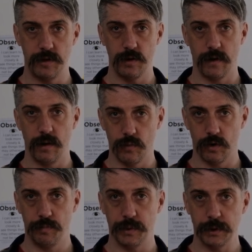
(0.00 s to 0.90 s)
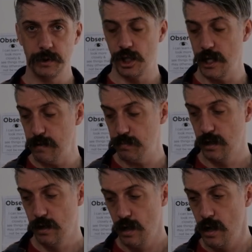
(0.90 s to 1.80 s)
Do you want it more bowl shaped?
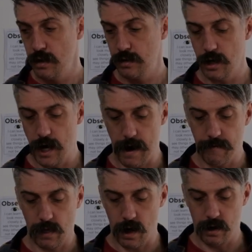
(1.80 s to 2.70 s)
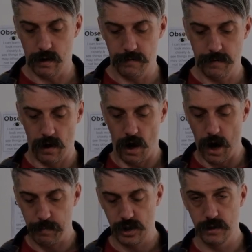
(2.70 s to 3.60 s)
So you have a lot of
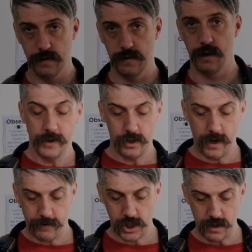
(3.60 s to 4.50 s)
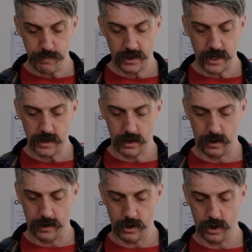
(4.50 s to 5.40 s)
options there. Once you have a shape you
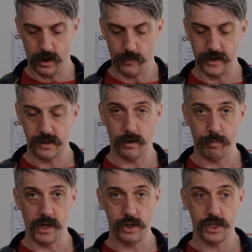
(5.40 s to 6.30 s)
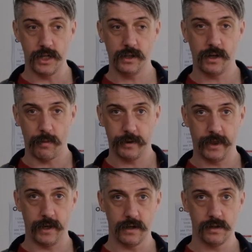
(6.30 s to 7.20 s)
like, then you're going to want to start pinching. Couple
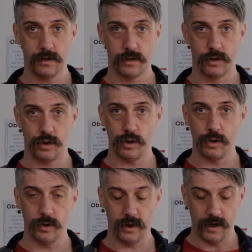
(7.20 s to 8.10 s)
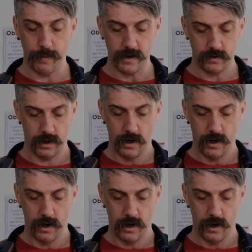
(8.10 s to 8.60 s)
things to think about.